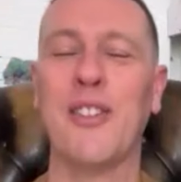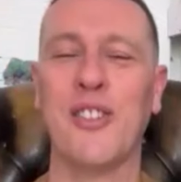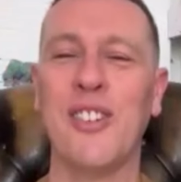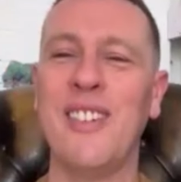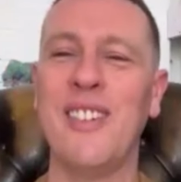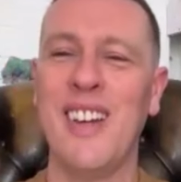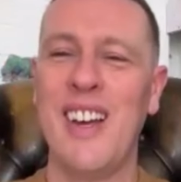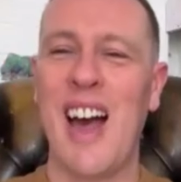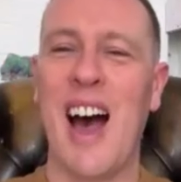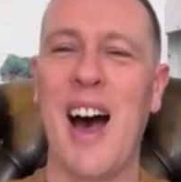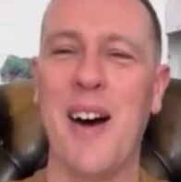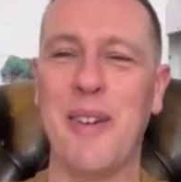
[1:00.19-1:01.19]
passion.
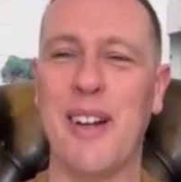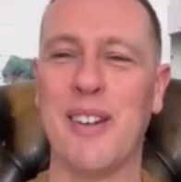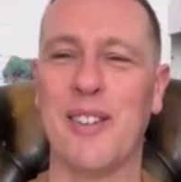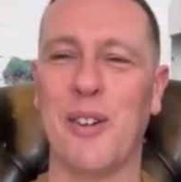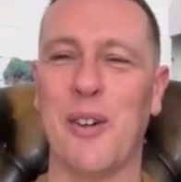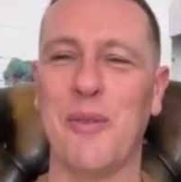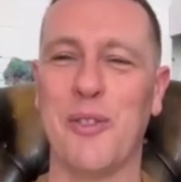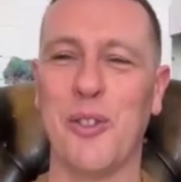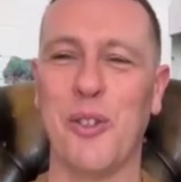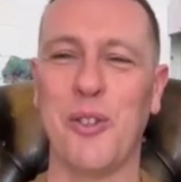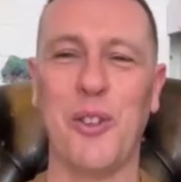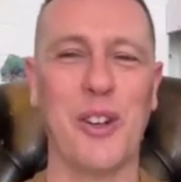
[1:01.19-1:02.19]
And so I'm
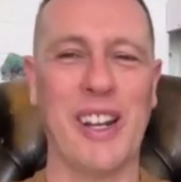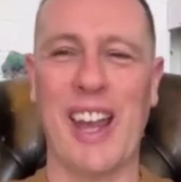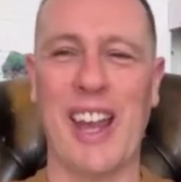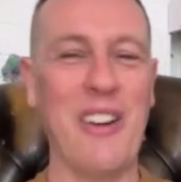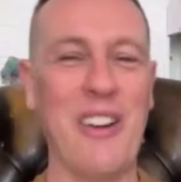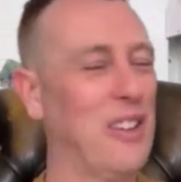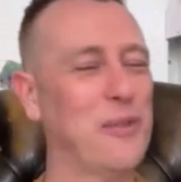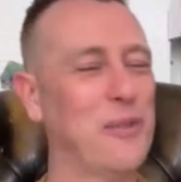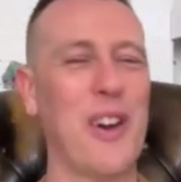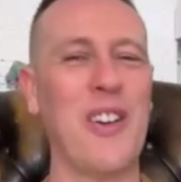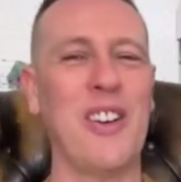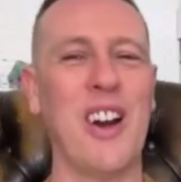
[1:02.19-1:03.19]
sure you're going to carry us
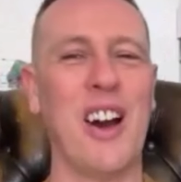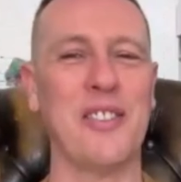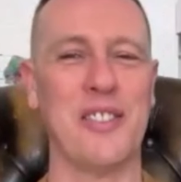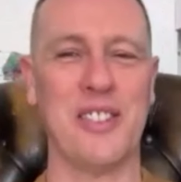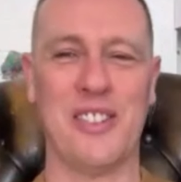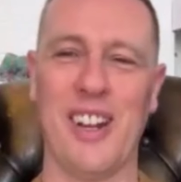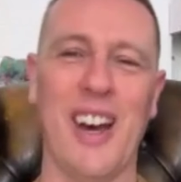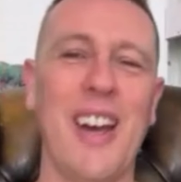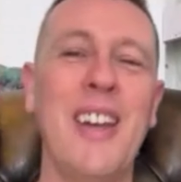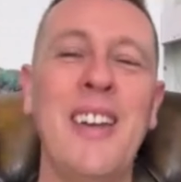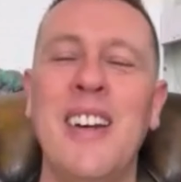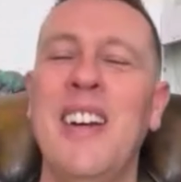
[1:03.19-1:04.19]
very nicely
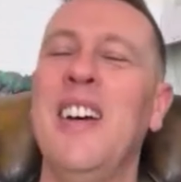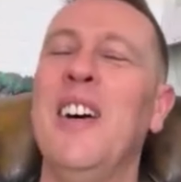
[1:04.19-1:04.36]
today.